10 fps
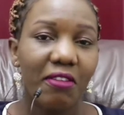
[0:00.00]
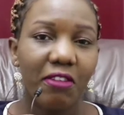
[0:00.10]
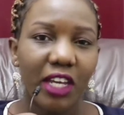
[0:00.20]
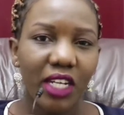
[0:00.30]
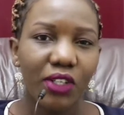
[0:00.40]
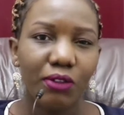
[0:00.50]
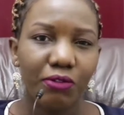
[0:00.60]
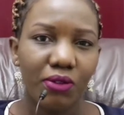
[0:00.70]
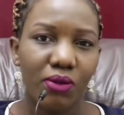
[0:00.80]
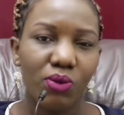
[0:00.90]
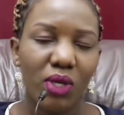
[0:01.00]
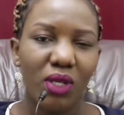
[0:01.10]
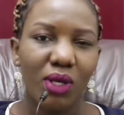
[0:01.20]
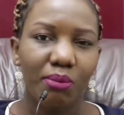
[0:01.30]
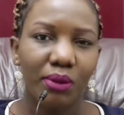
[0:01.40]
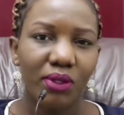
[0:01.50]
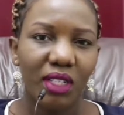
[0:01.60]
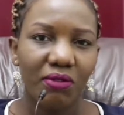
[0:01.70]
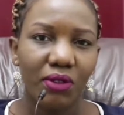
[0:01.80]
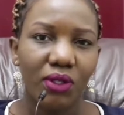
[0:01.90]
Very low views when you
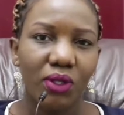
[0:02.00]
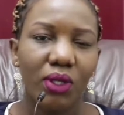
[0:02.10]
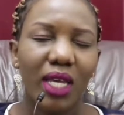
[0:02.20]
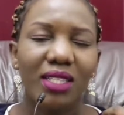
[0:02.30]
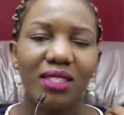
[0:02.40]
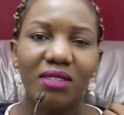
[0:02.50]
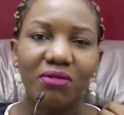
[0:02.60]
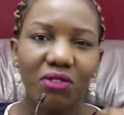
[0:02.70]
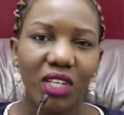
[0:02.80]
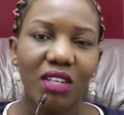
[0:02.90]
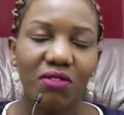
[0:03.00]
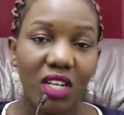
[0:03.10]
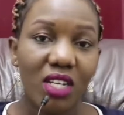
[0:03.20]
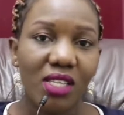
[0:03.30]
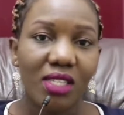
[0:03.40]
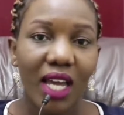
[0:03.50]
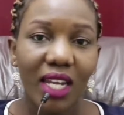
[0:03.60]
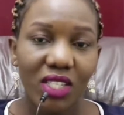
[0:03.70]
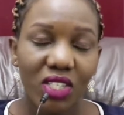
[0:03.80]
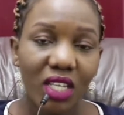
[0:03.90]
upload a video. It is very, very
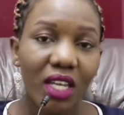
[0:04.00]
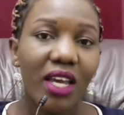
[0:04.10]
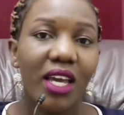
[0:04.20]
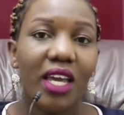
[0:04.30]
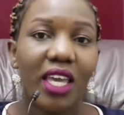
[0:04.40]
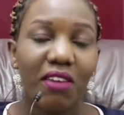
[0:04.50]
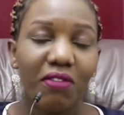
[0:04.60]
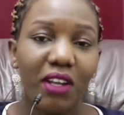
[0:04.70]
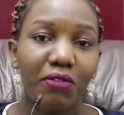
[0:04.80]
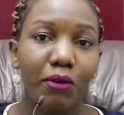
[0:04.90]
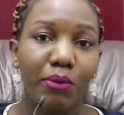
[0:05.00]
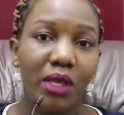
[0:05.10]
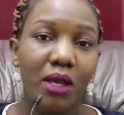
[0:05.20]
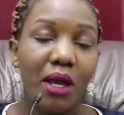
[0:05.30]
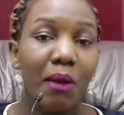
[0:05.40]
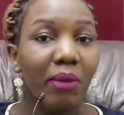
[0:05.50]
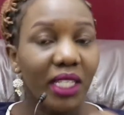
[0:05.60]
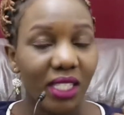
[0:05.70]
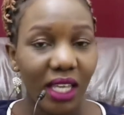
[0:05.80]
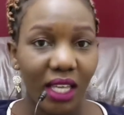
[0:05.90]
discouraging even for me.
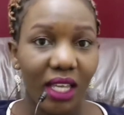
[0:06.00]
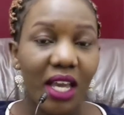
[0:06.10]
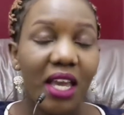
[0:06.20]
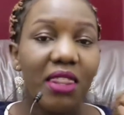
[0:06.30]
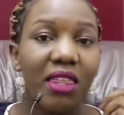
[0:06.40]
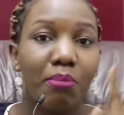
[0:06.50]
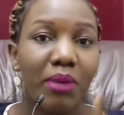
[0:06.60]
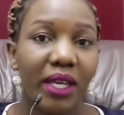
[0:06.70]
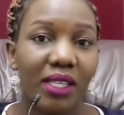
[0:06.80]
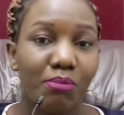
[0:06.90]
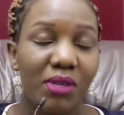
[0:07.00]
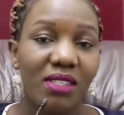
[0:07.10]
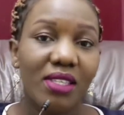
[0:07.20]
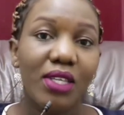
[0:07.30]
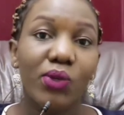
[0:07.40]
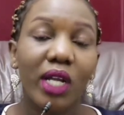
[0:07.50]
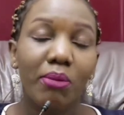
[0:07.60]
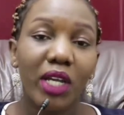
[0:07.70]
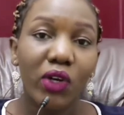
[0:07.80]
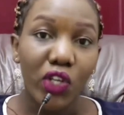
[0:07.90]
But hey, the biggest mistake you
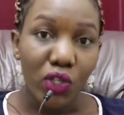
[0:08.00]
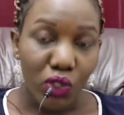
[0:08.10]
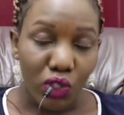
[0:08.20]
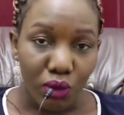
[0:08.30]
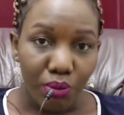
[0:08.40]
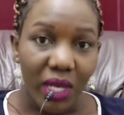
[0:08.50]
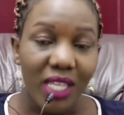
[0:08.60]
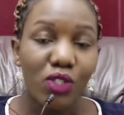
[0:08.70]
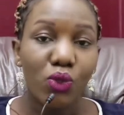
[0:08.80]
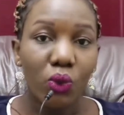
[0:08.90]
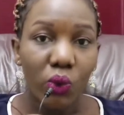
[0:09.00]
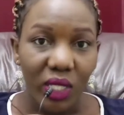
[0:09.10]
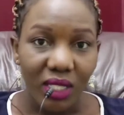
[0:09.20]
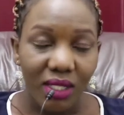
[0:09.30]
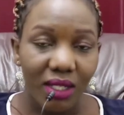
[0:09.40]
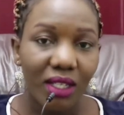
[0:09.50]
can make on YouTube is to quit.